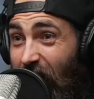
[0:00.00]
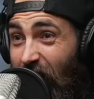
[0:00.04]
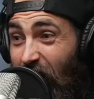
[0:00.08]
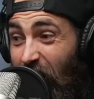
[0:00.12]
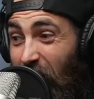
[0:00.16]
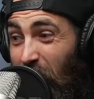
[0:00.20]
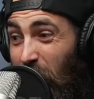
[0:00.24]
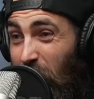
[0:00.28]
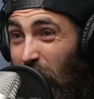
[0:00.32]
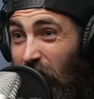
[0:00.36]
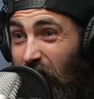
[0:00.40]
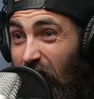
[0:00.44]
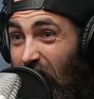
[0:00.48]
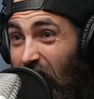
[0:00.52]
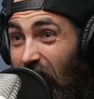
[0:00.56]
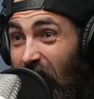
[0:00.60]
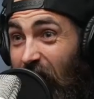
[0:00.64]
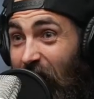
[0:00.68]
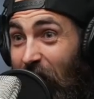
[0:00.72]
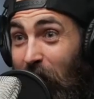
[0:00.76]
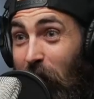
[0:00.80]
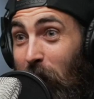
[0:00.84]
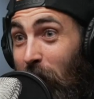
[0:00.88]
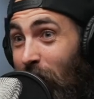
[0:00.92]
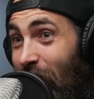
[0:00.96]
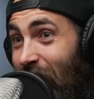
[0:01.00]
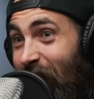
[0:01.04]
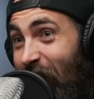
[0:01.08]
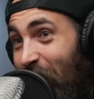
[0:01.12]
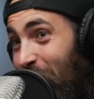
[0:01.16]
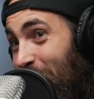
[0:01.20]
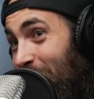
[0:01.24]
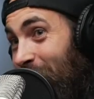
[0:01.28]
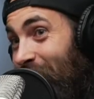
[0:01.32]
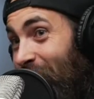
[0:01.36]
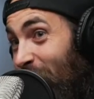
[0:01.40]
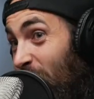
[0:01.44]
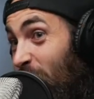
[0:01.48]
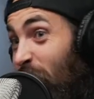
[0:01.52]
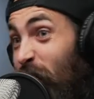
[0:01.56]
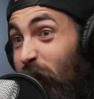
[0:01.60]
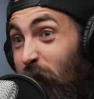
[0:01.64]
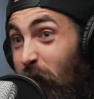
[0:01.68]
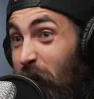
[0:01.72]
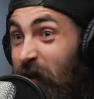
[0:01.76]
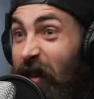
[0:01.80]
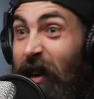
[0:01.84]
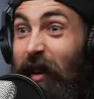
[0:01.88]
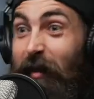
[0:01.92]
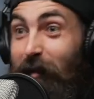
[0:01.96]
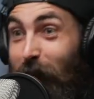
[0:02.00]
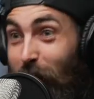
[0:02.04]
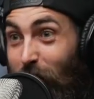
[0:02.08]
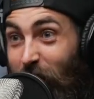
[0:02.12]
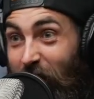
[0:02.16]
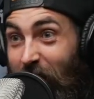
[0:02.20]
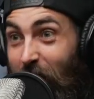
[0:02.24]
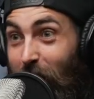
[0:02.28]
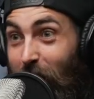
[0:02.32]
that they've just said, can you stand in front of the